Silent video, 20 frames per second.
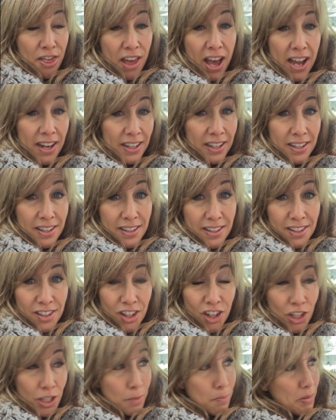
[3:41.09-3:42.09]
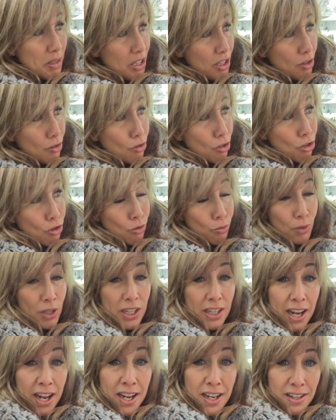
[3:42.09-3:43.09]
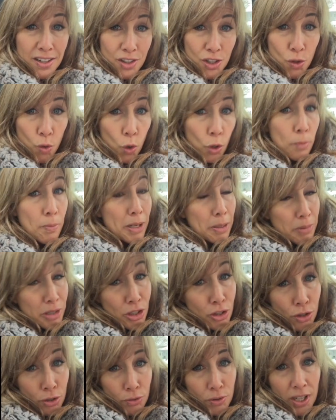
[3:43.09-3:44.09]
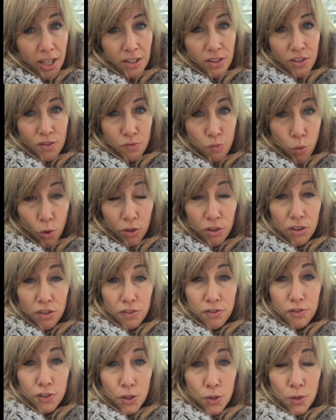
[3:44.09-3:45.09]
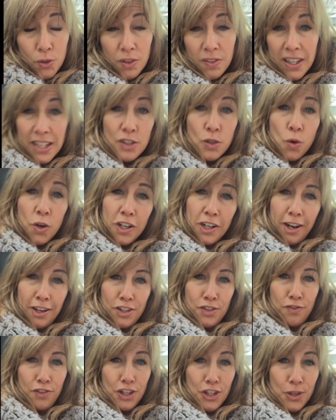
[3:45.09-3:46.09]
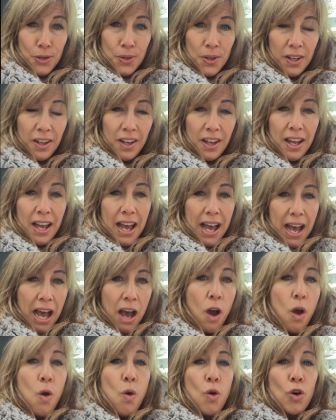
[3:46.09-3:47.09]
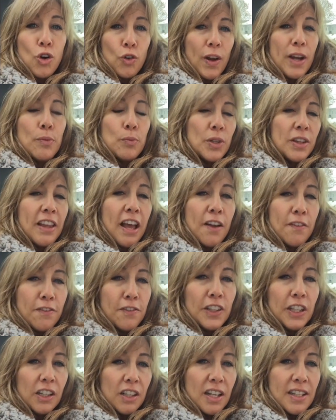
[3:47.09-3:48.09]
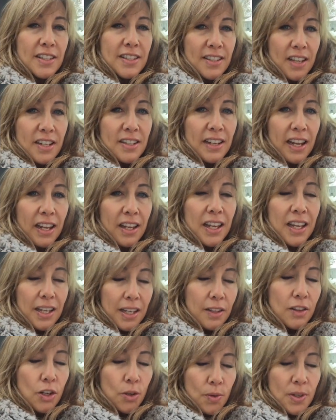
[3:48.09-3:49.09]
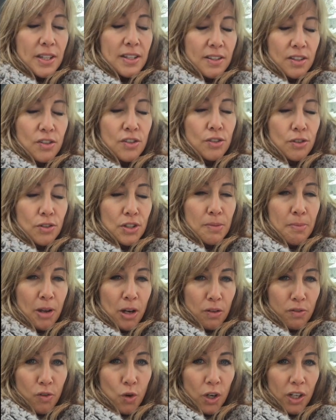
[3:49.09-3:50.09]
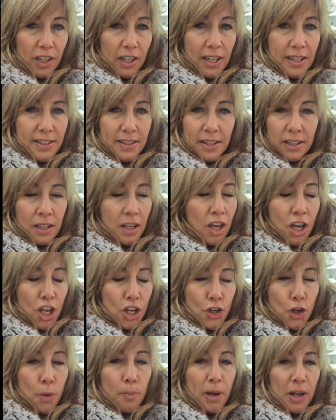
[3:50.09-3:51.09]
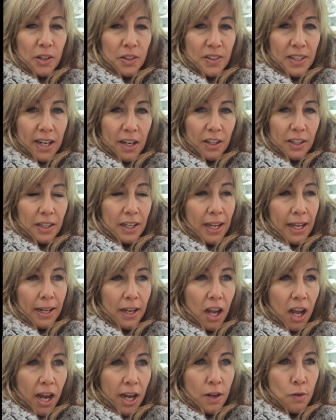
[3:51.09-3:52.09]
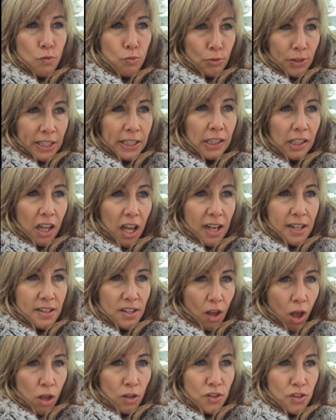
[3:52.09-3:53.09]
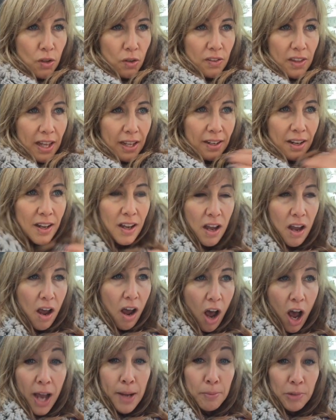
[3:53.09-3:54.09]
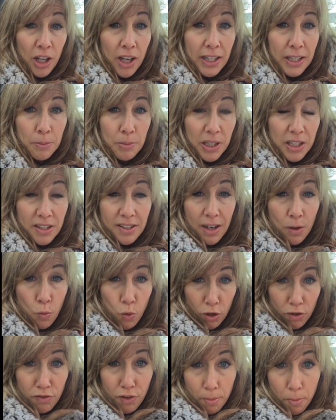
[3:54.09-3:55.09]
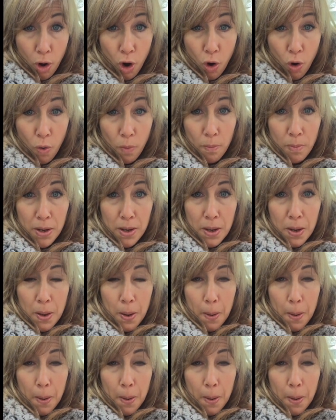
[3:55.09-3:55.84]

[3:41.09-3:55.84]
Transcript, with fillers: that is going to be three days or maybe two days worth of food that's organized for you. How great would that feel on Sunday? There is a certain amount of organizing, no doubt about it. And I realize also that I'm lucky because I work from home,